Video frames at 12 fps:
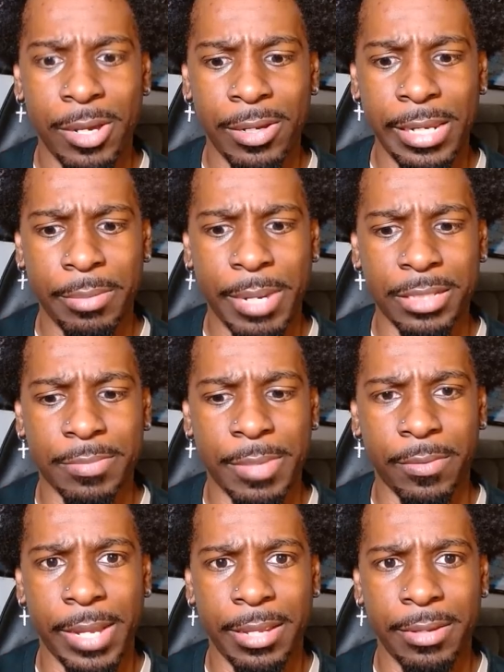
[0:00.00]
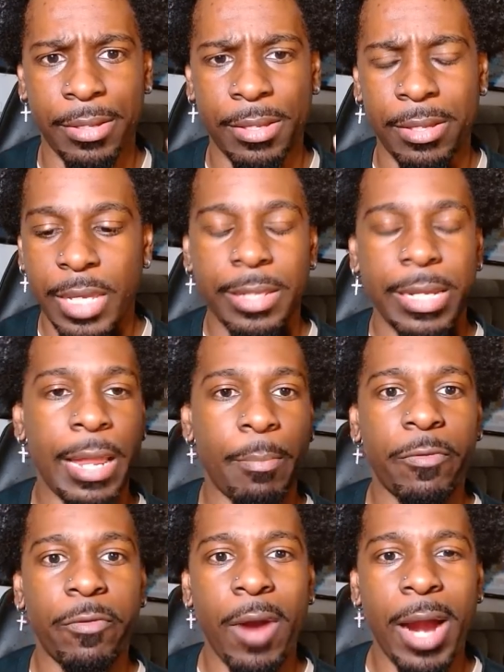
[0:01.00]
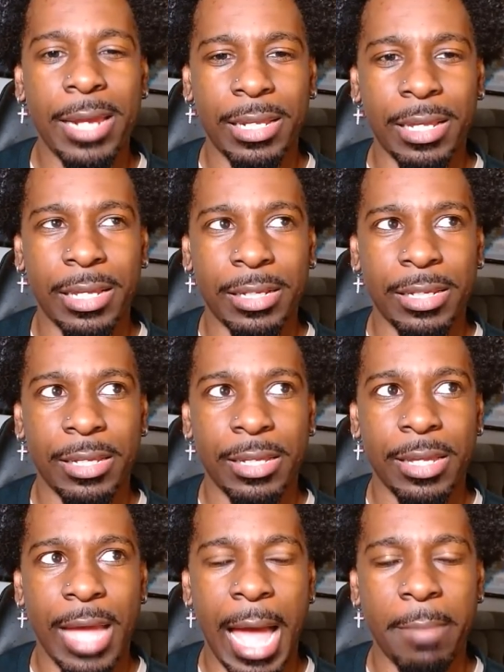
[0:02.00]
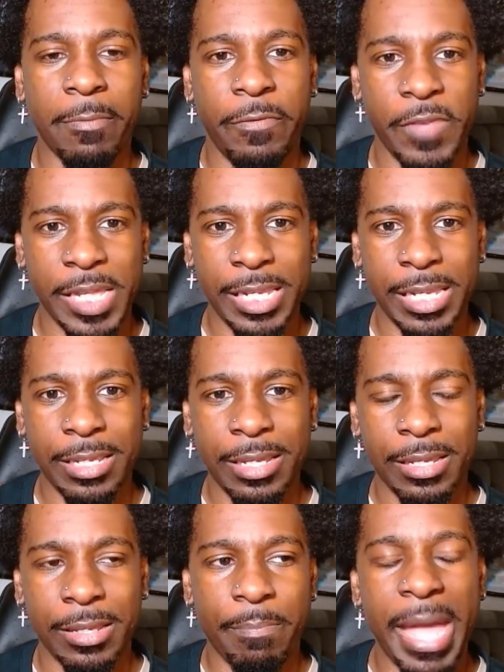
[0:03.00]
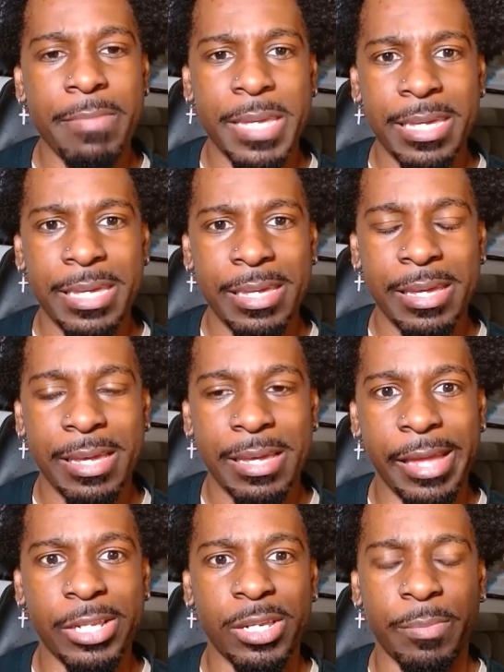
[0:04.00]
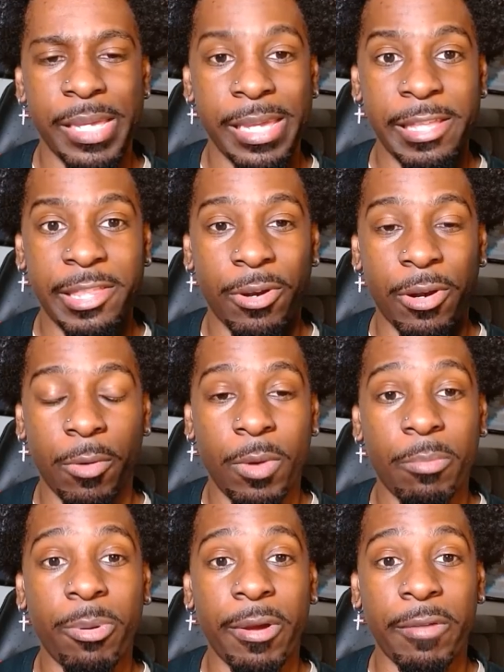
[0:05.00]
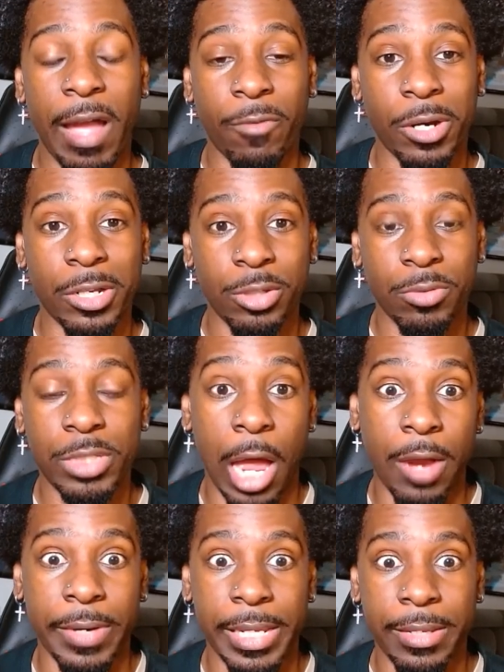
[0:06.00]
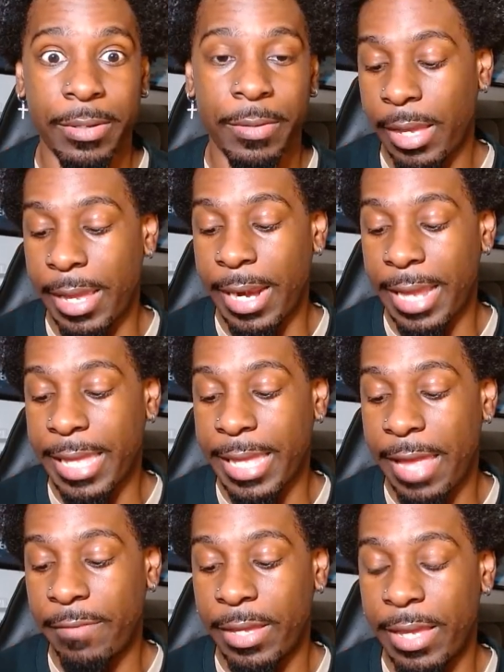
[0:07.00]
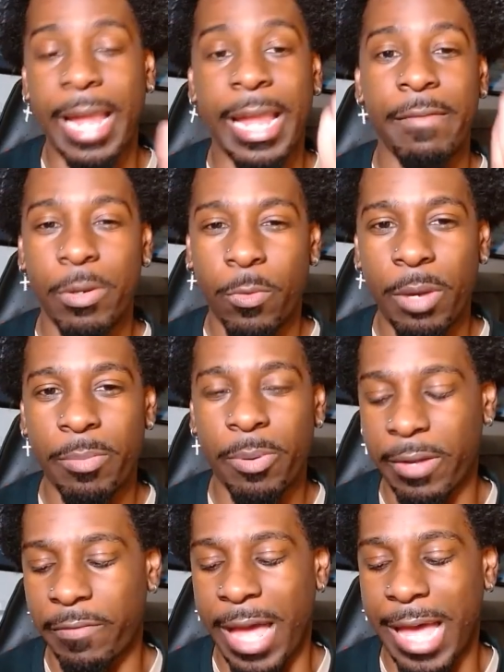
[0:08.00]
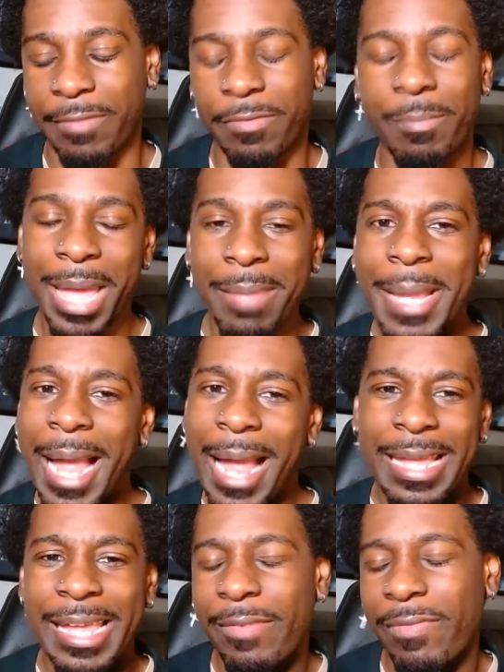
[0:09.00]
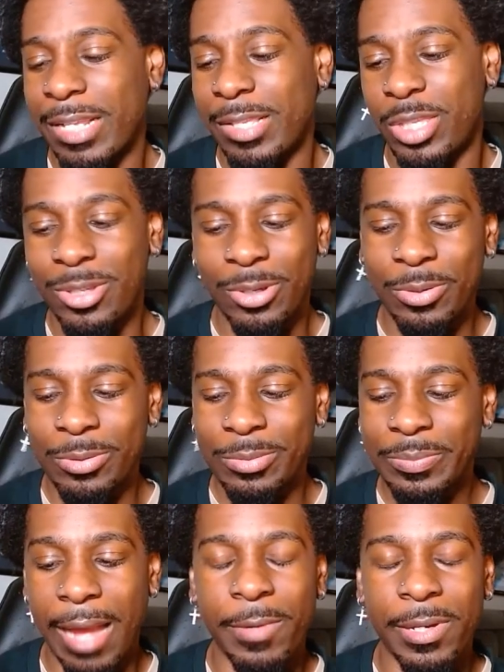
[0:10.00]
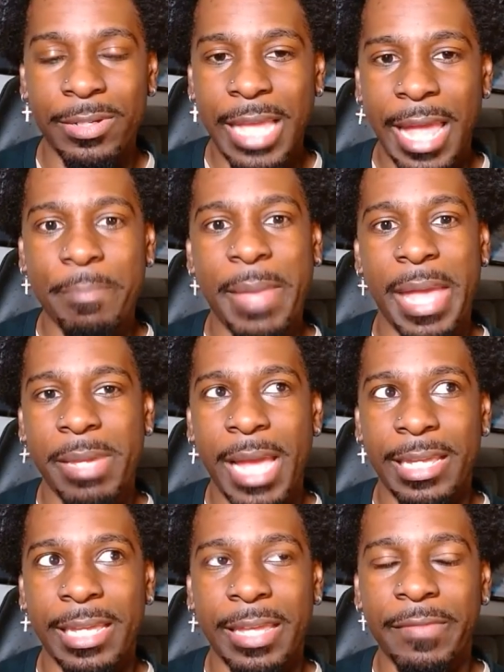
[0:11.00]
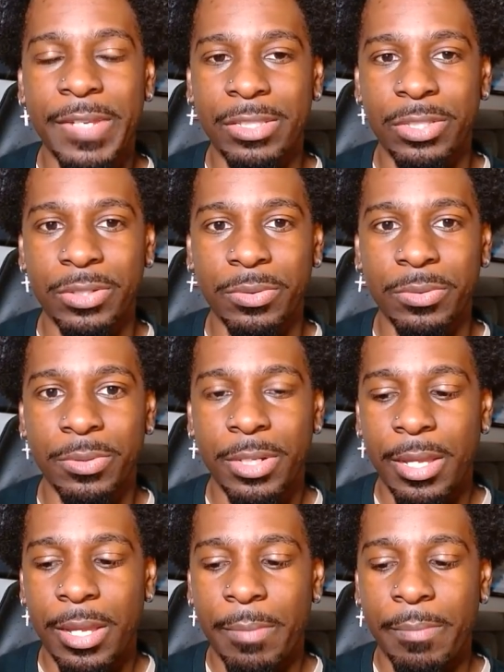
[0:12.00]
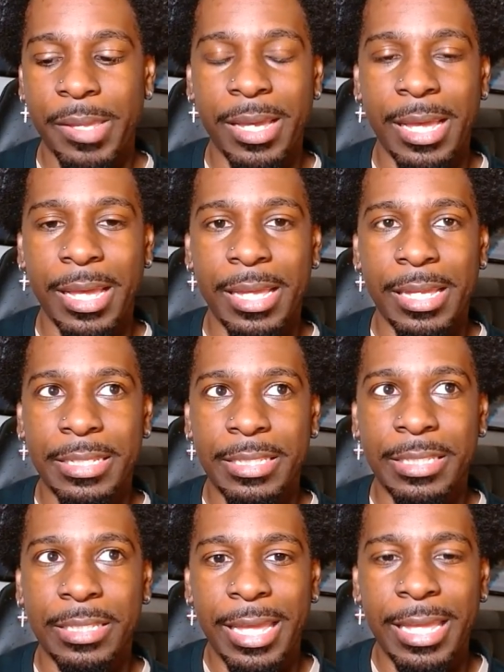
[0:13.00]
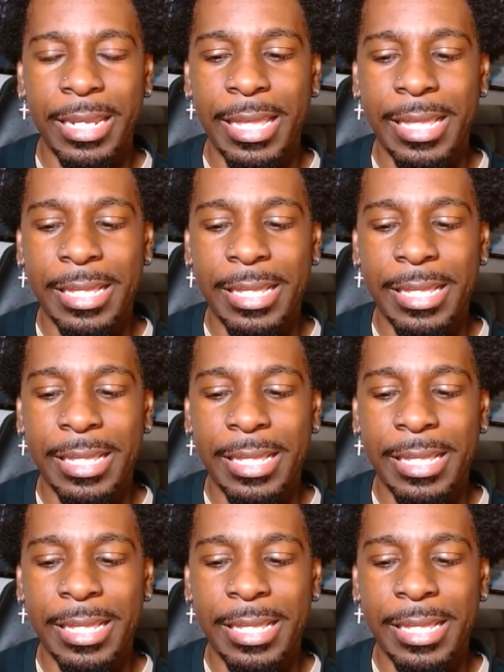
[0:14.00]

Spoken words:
me on Letterboxd, by the way. Like, before I look, I'm feeling maybe it should be either a 1.5 or a 2. Sorry. And I gave it a 1.5. Maybe I could give it a 2. I will say maybe I could give it a 2 because it